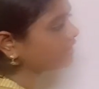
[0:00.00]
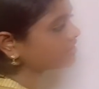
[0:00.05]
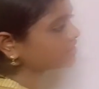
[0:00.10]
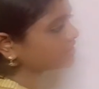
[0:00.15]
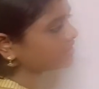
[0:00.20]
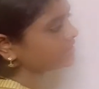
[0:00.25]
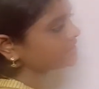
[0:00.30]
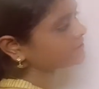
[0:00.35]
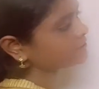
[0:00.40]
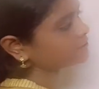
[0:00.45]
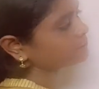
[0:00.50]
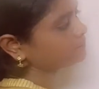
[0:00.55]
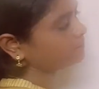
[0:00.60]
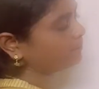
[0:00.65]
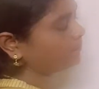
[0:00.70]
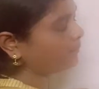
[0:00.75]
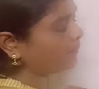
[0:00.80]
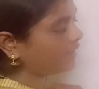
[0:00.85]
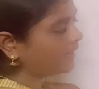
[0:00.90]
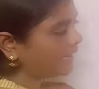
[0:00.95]
is
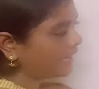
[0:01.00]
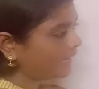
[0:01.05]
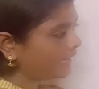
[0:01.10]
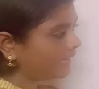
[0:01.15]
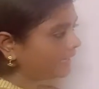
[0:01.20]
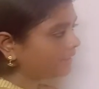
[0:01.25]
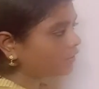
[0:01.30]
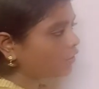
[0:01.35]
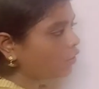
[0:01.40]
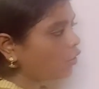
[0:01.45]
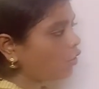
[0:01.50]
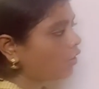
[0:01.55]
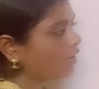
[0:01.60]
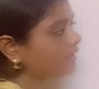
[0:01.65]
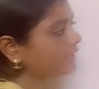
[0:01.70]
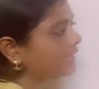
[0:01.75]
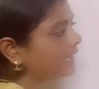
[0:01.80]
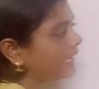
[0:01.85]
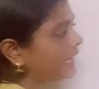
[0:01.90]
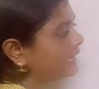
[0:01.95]
spread
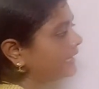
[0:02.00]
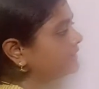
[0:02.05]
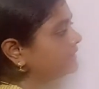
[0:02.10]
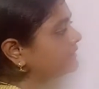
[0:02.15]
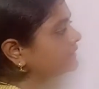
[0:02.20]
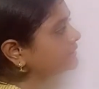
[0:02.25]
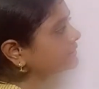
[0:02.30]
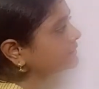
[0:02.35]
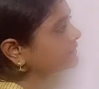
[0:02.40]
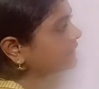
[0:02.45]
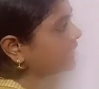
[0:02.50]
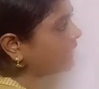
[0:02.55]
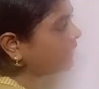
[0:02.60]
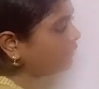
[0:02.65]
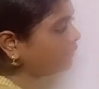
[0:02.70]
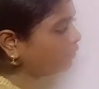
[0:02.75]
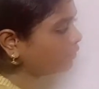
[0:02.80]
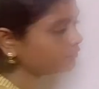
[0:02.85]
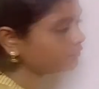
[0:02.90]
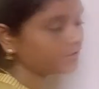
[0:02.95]
on either
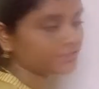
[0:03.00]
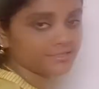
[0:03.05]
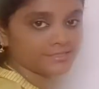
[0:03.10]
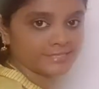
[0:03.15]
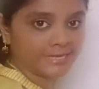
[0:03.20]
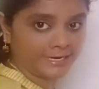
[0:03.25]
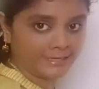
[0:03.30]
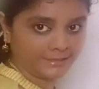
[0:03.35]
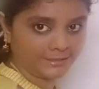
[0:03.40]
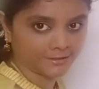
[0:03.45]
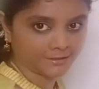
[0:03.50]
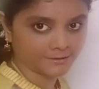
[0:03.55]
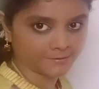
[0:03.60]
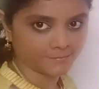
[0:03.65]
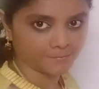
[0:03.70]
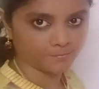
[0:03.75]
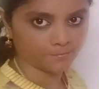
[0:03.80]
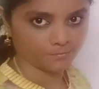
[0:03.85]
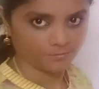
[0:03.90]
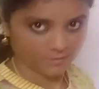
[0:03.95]
side of the center.
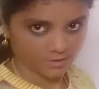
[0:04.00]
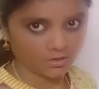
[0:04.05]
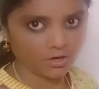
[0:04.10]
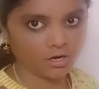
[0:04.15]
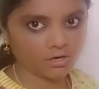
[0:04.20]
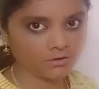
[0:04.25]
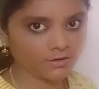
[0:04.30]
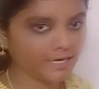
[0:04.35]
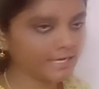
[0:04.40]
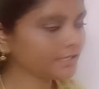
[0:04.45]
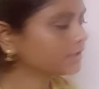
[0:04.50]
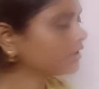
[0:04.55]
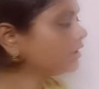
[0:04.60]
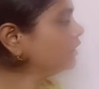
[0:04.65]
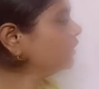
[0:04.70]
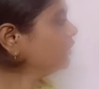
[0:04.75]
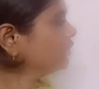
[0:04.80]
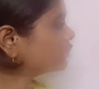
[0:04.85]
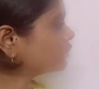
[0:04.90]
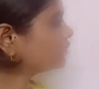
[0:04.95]
Alright.
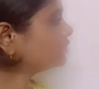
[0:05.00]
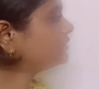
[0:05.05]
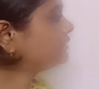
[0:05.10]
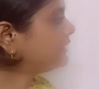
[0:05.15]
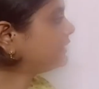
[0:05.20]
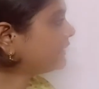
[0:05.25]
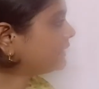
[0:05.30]
So the